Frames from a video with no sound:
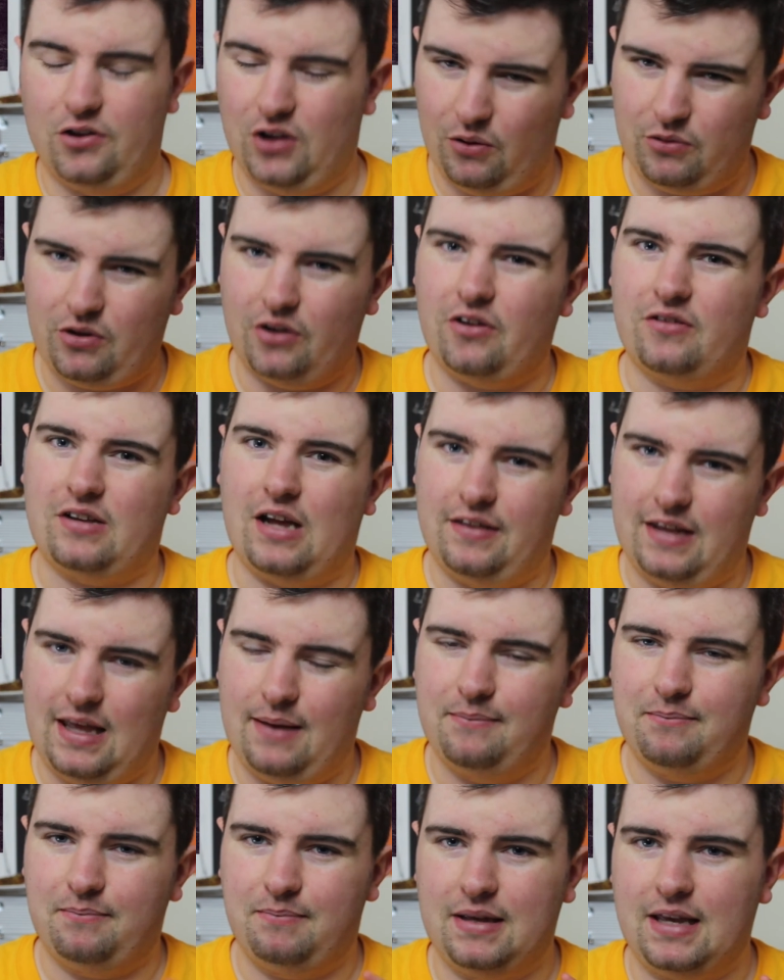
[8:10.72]
I would understand
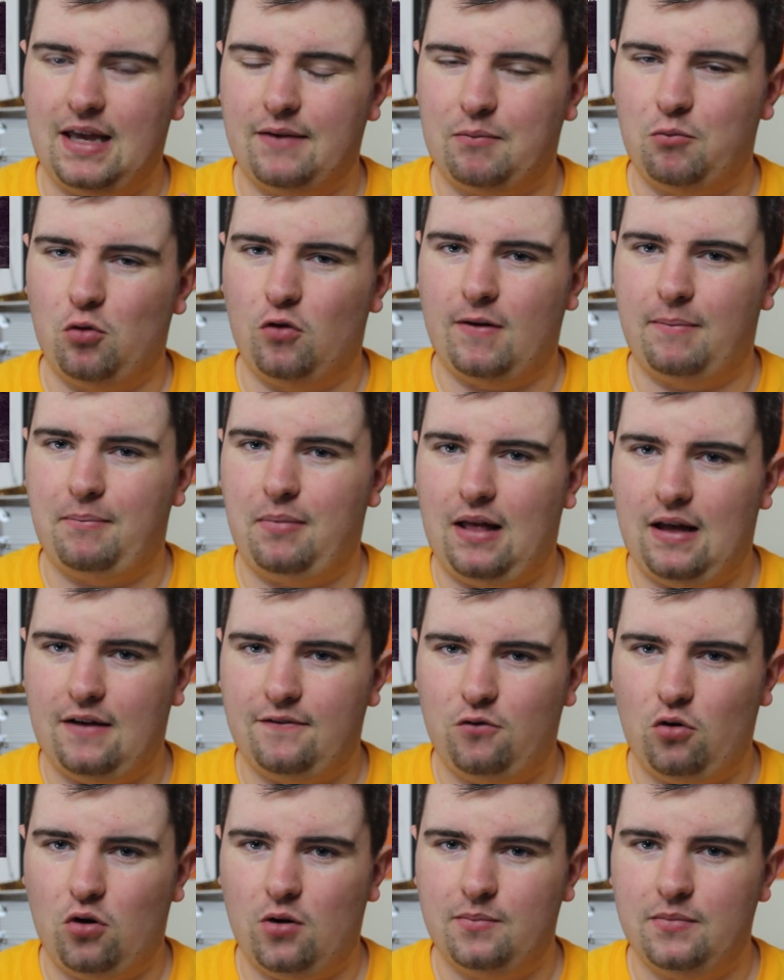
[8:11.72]
them being given more of a
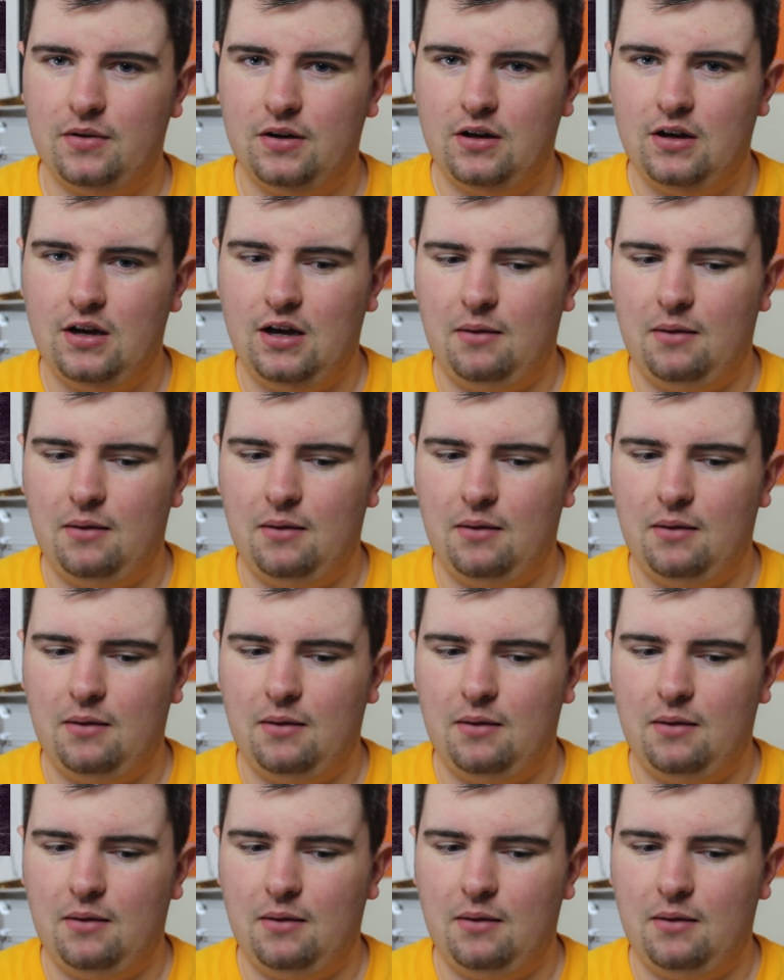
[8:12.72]
platform.